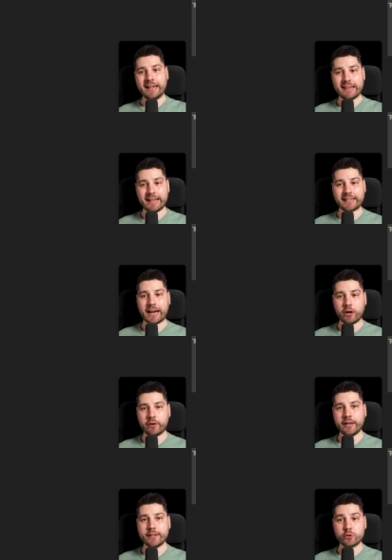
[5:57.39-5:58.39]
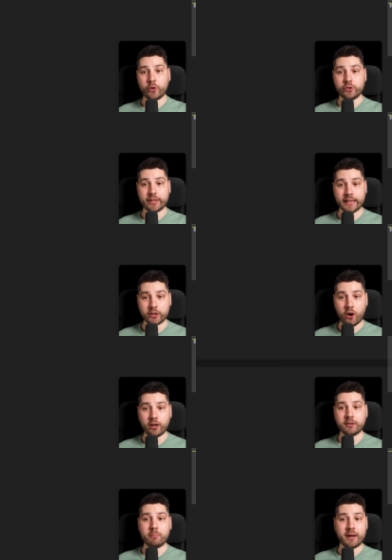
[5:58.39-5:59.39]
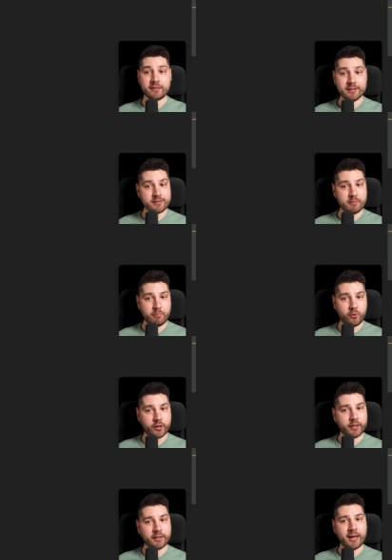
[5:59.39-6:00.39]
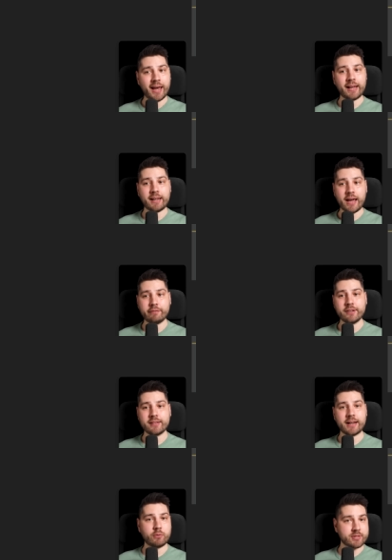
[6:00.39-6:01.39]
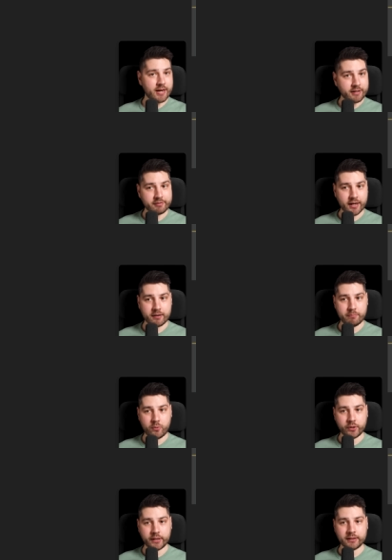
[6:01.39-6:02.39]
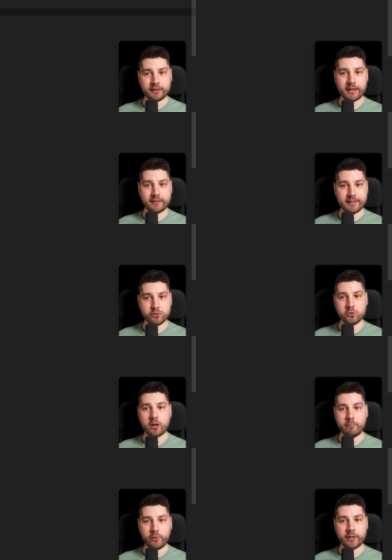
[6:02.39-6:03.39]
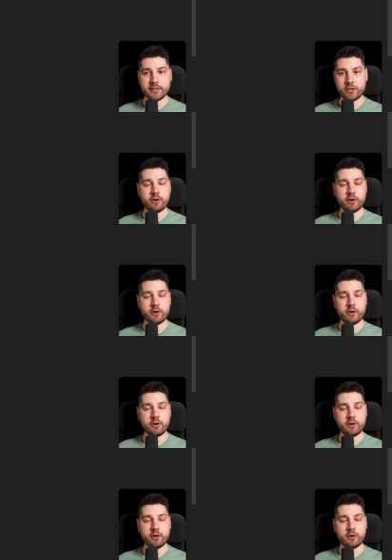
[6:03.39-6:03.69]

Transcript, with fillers: that error is going to get caught by this component and everything outside inside of that component, like these two components here